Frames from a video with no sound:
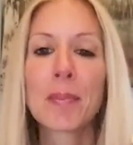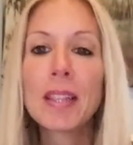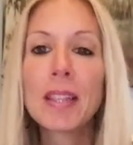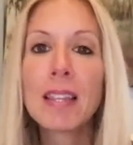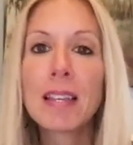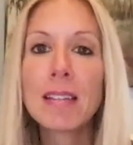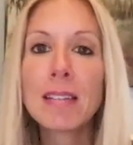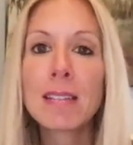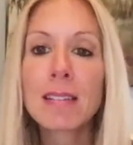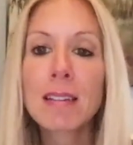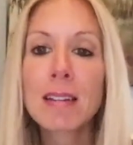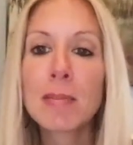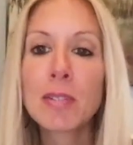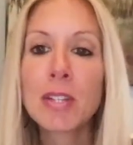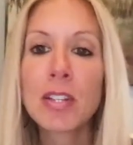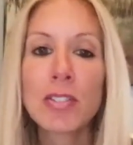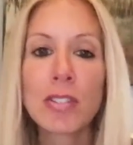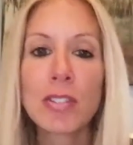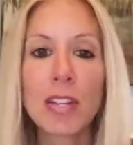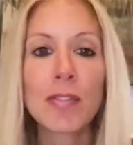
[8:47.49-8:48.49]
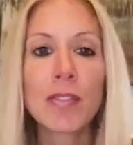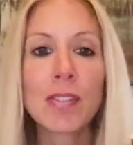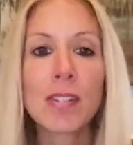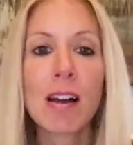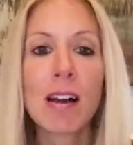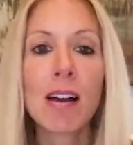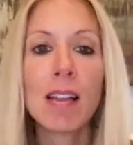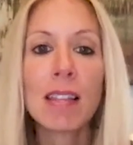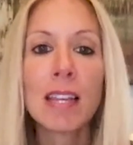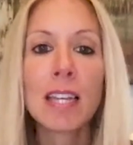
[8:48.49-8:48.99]
With this comes a
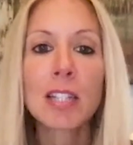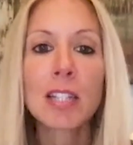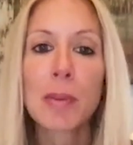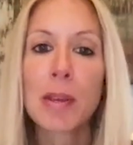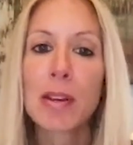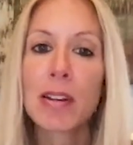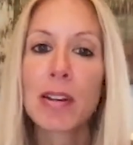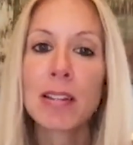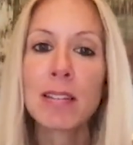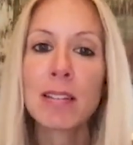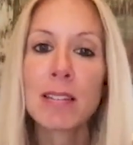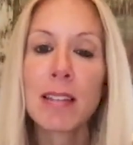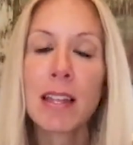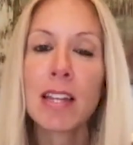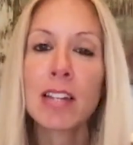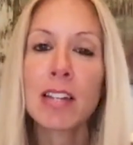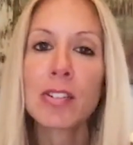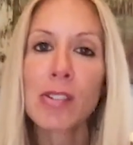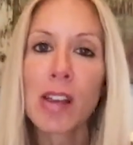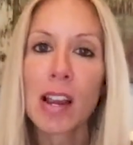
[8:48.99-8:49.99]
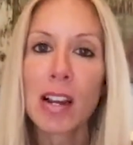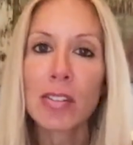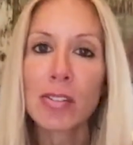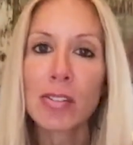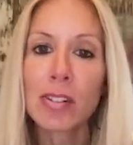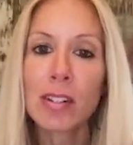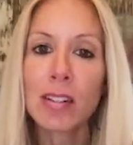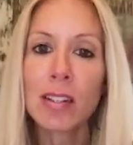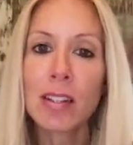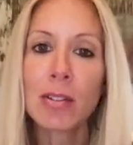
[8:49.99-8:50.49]
shift on the experience, the
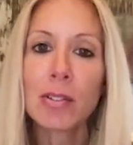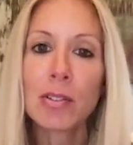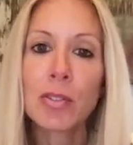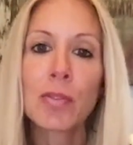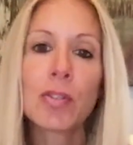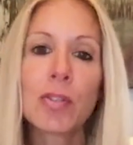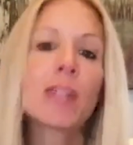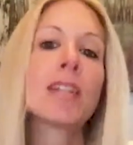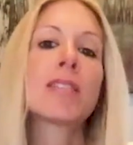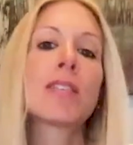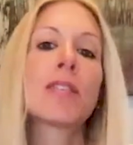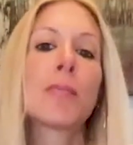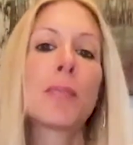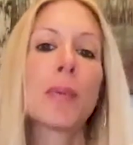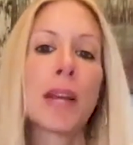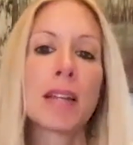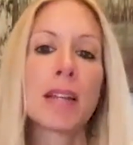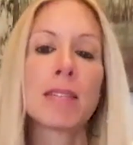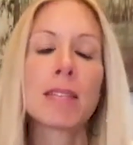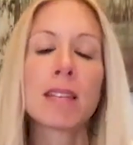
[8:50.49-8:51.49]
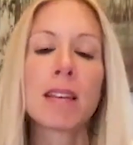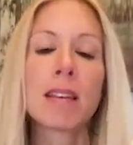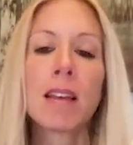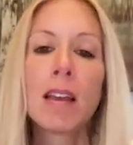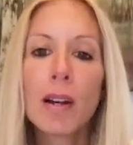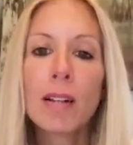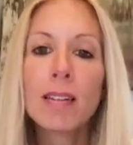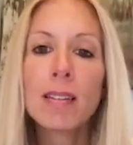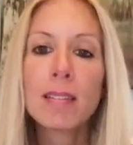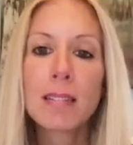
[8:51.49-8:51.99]
interaction, and the usefulness of brands.
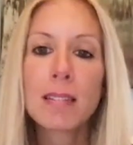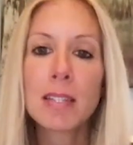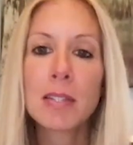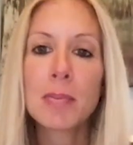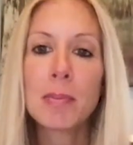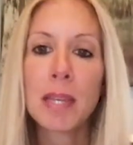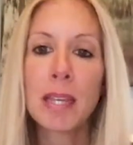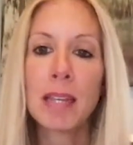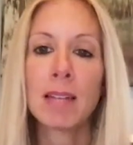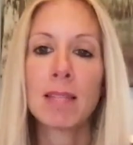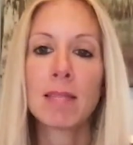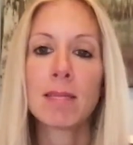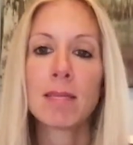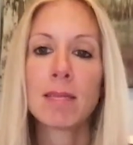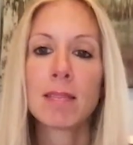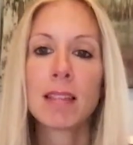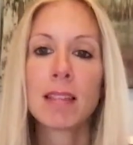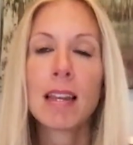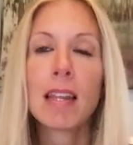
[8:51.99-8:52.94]
What does this mean?